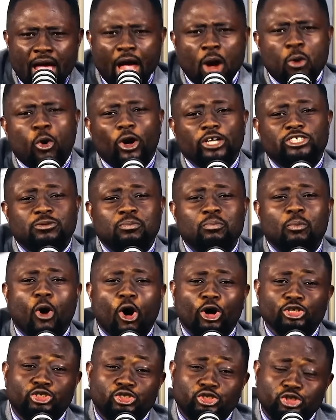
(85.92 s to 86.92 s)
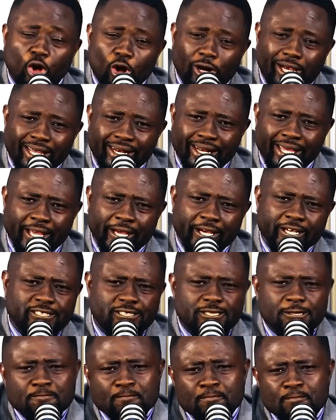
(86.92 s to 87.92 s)
And what's more shocking
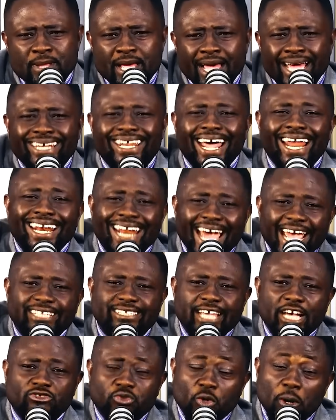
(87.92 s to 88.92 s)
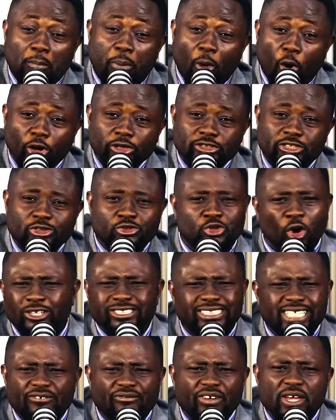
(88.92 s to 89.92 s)
is the latest reports
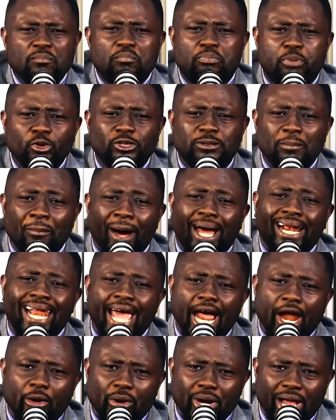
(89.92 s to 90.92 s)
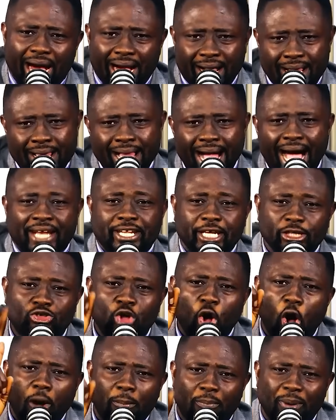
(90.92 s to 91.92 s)
don't even put malaria at the
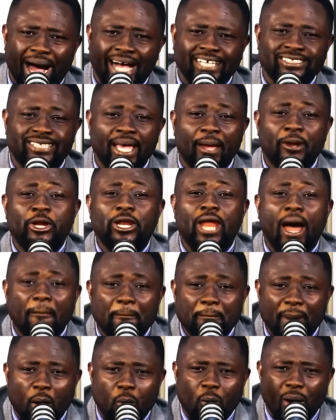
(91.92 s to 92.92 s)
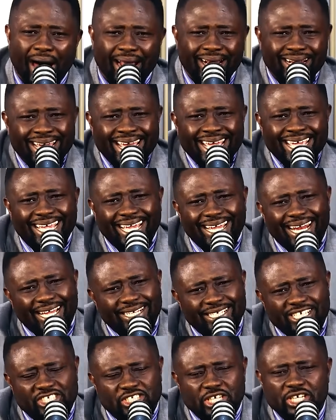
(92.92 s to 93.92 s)
top as the number one
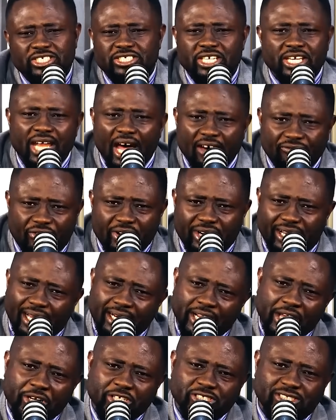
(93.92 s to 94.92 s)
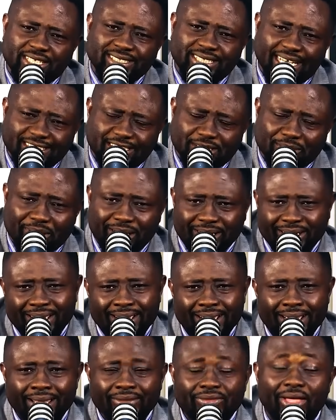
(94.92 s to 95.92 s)
killer disease in Africa, ladies and gentlemen.
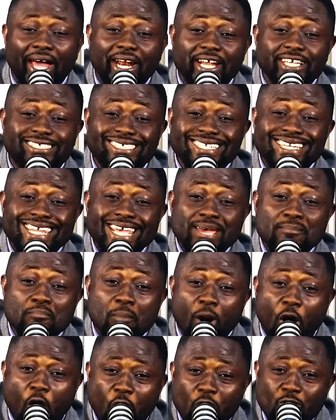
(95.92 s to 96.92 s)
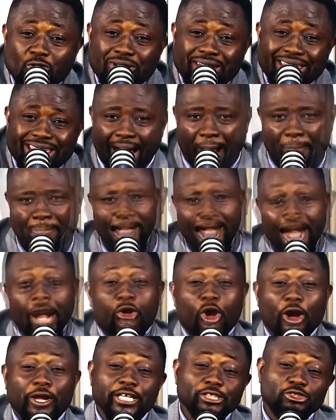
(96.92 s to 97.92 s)
That is pneumonia.
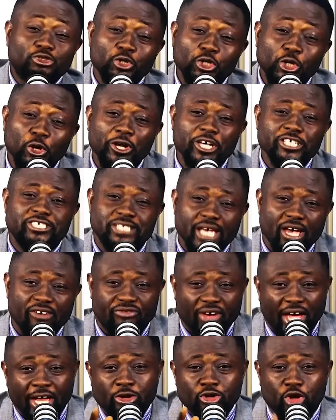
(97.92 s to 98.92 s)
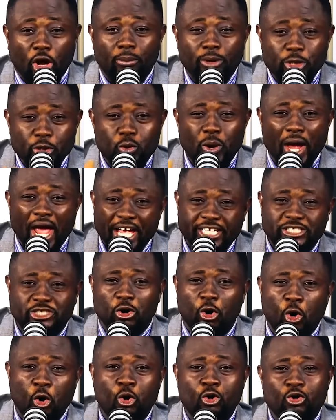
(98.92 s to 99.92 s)
According to UNICEF and
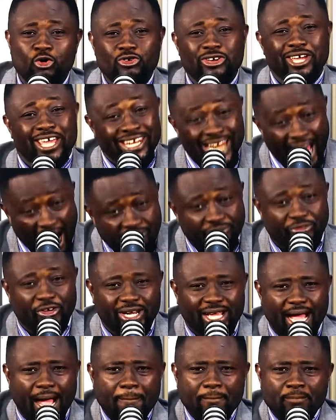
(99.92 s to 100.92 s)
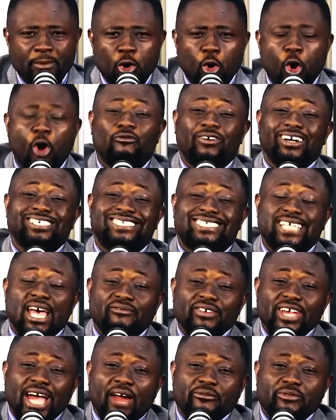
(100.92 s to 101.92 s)
WHO in Africa, over
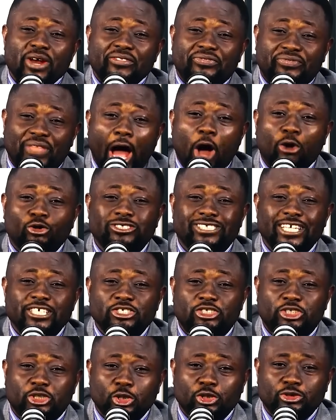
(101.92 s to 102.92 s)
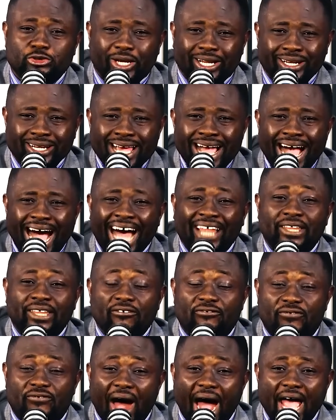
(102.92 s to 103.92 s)
700,000 children
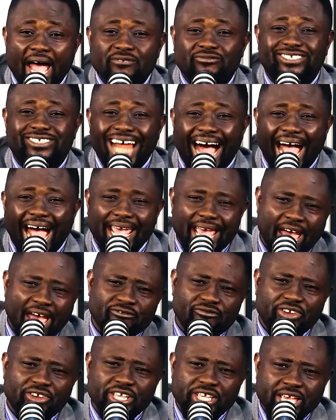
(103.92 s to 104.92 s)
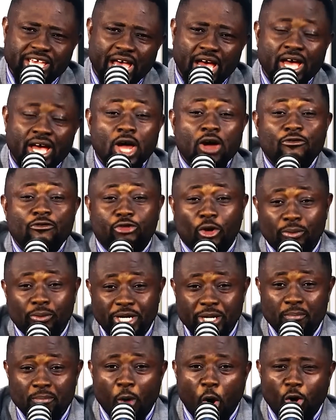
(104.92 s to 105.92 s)
under 5 die every year from
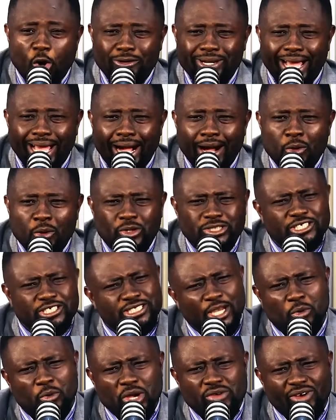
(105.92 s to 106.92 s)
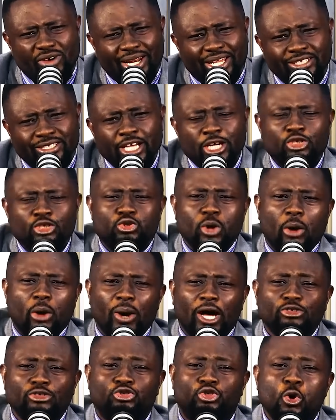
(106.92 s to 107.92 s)
pneumonia, which is equivalent to
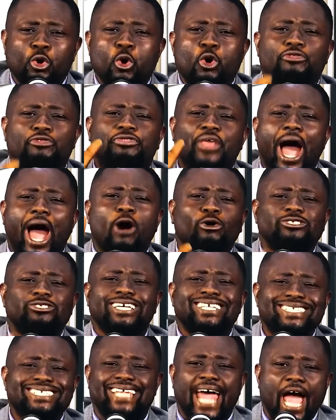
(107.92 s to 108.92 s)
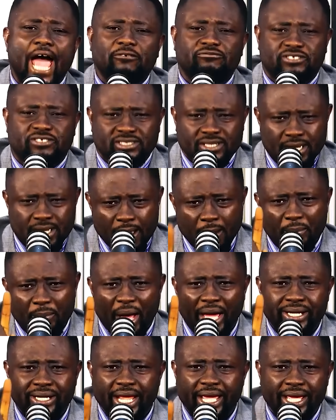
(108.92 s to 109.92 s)
around 2,000 deaths
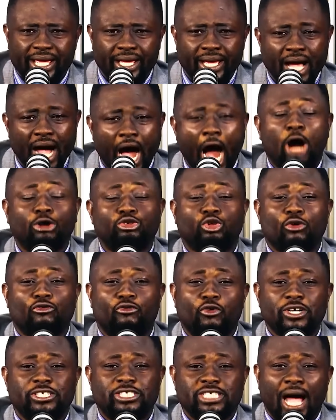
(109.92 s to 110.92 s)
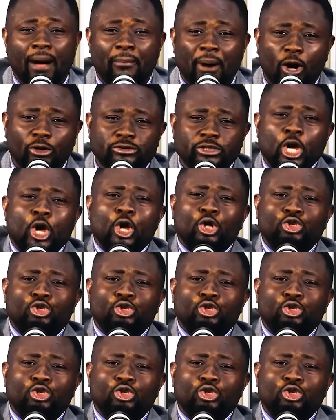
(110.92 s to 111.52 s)
per day, out of which about